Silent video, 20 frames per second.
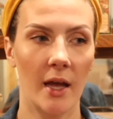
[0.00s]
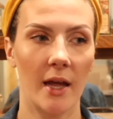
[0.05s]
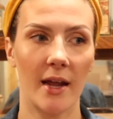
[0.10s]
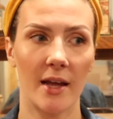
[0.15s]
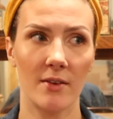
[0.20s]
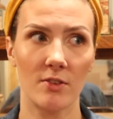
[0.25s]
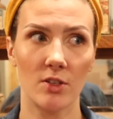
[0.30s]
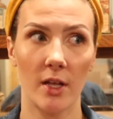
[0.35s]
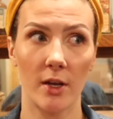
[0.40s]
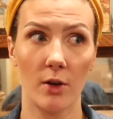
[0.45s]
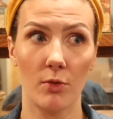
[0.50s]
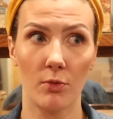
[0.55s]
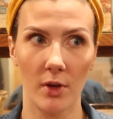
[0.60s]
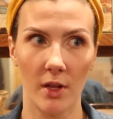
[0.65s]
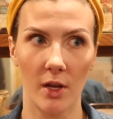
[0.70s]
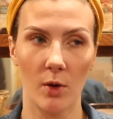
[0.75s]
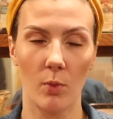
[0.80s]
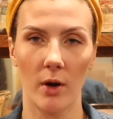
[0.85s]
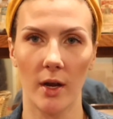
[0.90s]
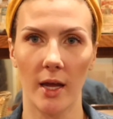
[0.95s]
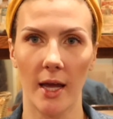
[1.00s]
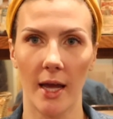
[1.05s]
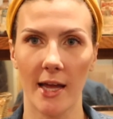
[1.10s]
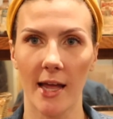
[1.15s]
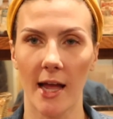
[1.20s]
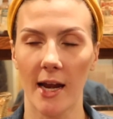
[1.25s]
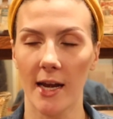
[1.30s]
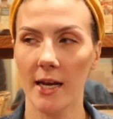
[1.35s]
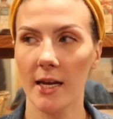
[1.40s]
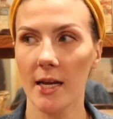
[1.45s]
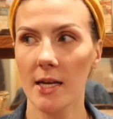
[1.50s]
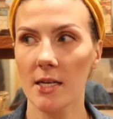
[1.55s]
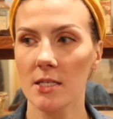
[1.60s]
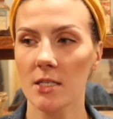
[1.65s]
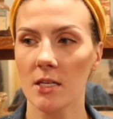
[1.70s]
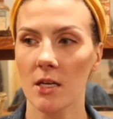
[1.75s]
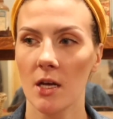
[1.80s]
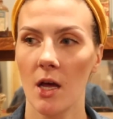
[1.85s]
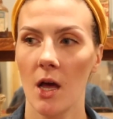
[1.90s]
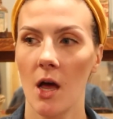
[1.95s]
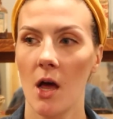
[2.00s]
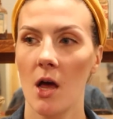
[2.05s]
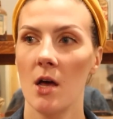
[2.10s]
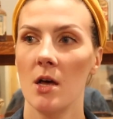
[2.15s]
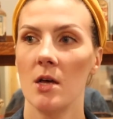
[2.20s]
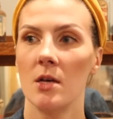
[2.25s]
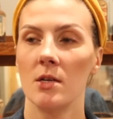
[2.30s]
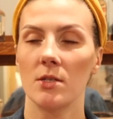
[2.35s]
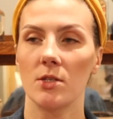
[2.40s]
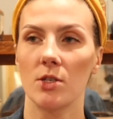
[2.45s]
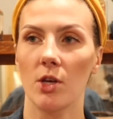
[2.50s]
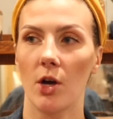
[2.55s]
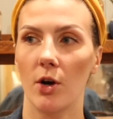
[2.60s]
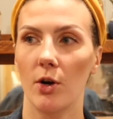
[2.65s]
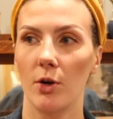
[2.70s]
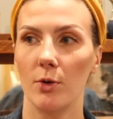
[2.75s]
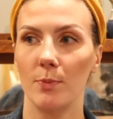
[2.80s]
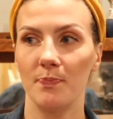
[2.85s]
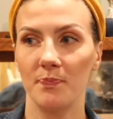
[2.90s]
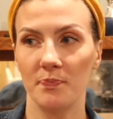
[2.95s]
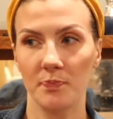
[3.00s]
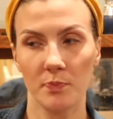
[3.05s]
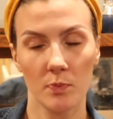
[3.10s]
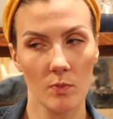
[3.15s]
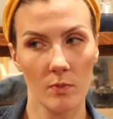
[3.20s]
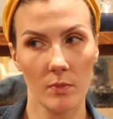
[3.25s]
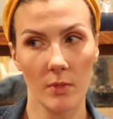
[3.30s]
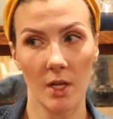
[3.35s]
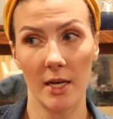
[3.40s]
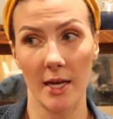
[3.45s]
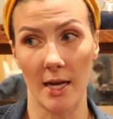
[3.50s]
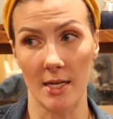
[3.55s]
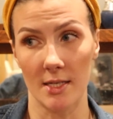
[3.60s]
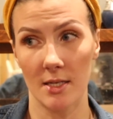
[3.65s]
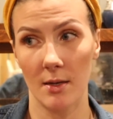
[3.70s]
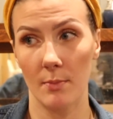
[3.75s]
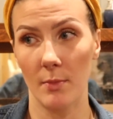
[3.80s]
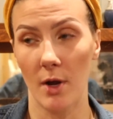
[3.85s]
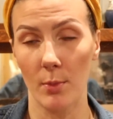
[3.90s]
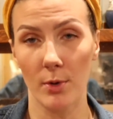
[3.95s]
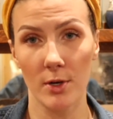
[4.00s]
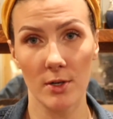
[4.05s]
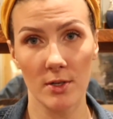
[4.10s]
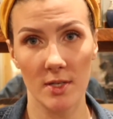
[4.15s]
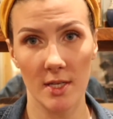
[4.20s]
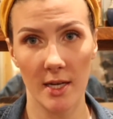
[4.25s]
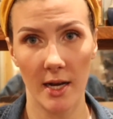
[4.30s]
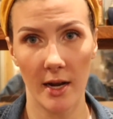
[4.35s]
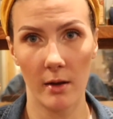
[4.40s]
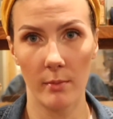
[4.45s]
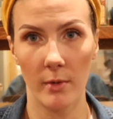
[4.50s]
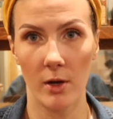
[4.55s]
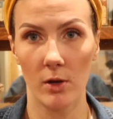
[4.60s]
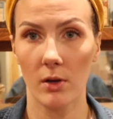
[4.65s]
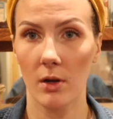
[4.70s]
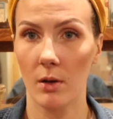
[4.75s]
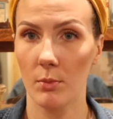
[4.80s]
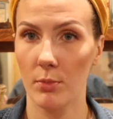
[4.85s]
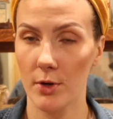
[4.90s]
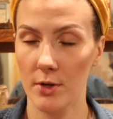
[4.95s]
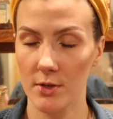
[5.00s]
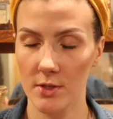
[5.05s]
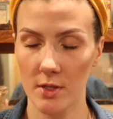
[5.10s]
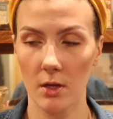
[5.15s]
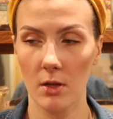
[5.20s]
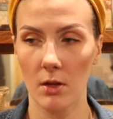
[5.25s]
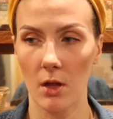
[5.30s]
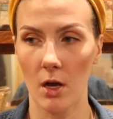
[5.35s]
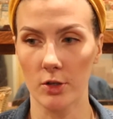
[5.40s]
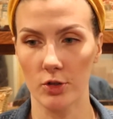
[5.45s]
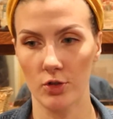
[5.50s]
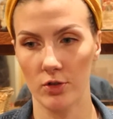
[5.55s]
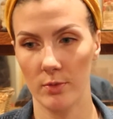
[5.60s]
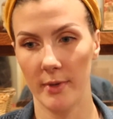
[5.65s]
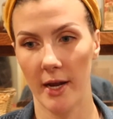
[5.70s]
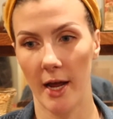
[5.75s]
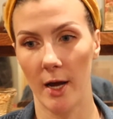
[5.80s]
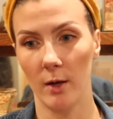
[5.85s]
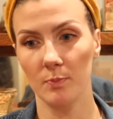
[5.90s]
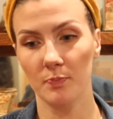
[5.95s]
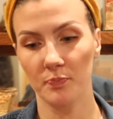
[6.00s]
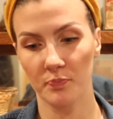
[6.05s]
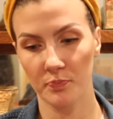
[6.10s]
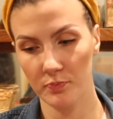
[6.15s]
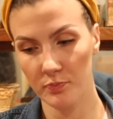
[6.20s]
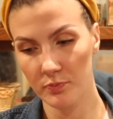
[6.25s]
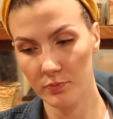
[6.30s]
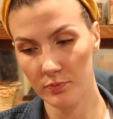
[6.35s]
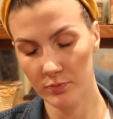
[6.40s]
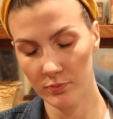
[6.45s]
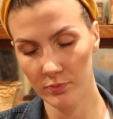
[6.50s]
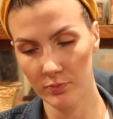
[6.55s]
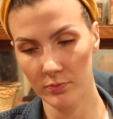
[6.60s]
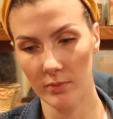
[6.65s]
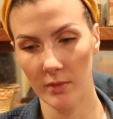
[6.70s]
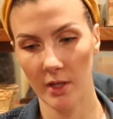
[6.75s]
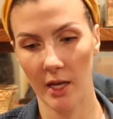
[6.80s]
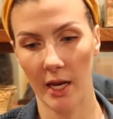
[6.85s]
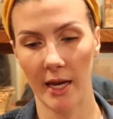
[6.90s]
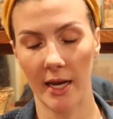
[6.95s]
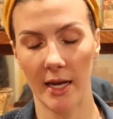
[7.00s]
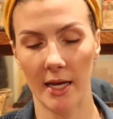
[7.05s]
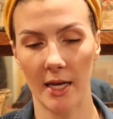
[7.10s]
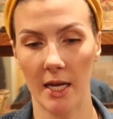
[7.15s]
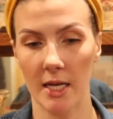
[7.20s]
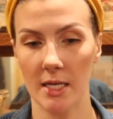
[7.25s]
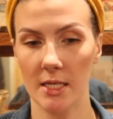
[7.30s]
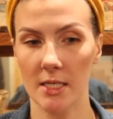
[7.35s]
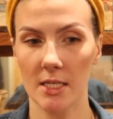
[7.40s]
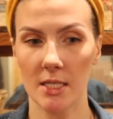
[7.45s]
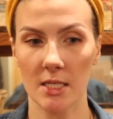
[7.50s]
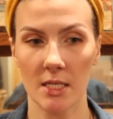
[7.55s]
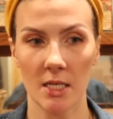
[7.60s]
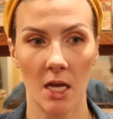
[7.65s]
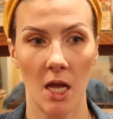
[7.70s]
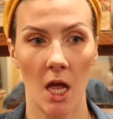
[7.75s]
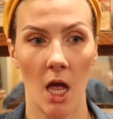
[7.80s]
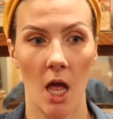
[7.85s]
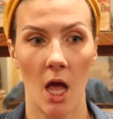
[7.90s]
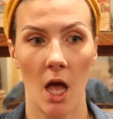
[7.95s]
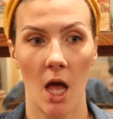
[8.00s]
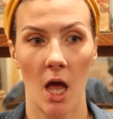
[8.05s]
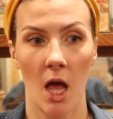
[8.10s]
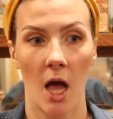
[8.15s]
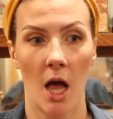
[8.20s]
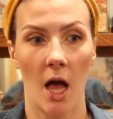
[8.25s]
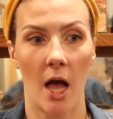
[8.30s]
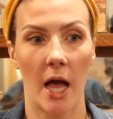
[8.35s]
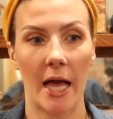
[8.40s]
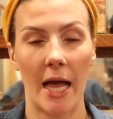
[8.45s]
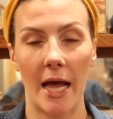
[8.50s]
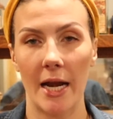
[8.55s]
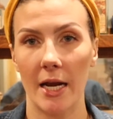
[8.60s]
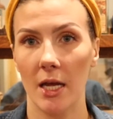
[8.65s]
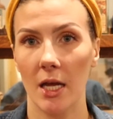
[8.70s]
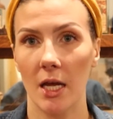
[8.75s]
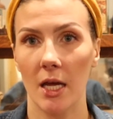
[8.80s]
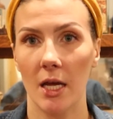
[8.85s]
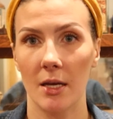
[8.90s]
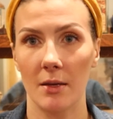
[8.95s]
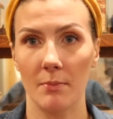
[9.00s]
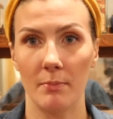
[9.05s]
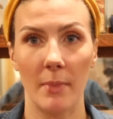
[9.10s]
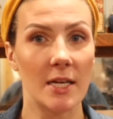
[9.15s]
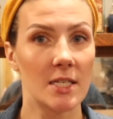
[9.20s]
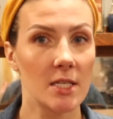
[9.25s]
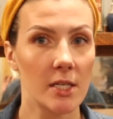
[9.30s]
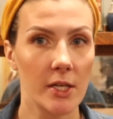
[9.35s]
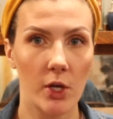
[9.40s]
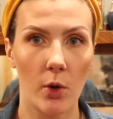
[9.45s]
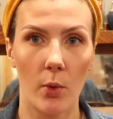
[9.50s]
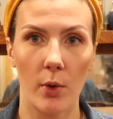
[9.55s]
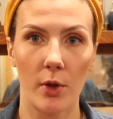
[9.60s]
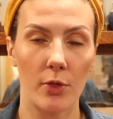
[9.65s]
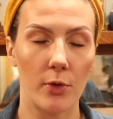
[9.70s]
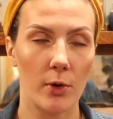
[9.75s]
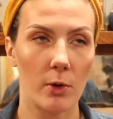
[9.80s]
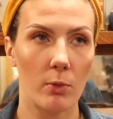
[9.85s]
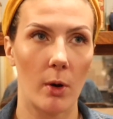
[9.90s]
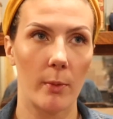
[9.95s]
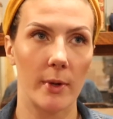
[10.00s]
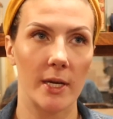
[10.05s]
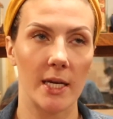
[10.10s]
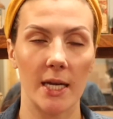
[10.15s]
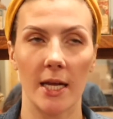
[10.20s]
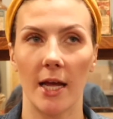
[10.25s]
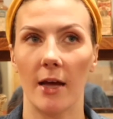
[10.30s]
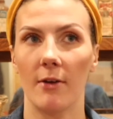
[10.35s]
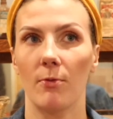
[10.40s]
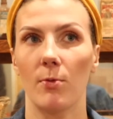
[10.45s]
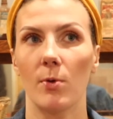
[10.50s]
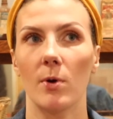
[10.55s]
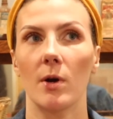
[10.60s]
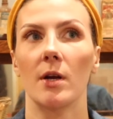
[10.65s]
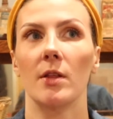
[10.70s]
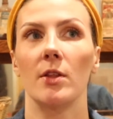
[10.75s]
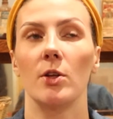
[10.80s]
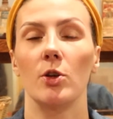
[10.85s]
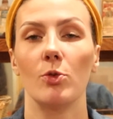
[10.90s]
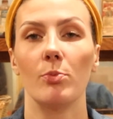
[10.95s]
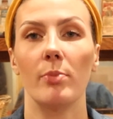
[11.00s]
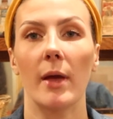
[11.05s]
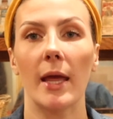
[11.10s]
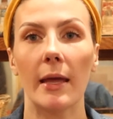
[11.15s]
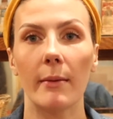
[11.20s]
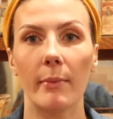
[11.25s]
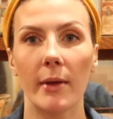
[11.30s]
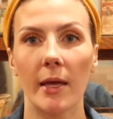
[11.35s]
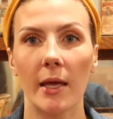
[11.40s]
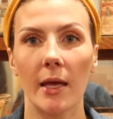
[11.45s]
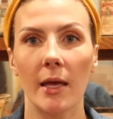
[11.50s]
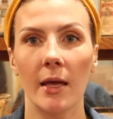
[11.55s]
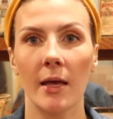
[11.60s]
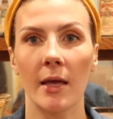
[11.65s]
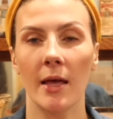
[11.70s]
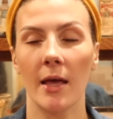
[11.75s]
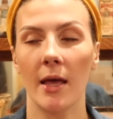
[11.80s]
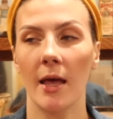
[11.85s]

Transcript: and I have to like really work at getting it. So yes, I'm not producing any milk. I'm producing colostrum now, and kind of mentally going through what we need to get for the new baby,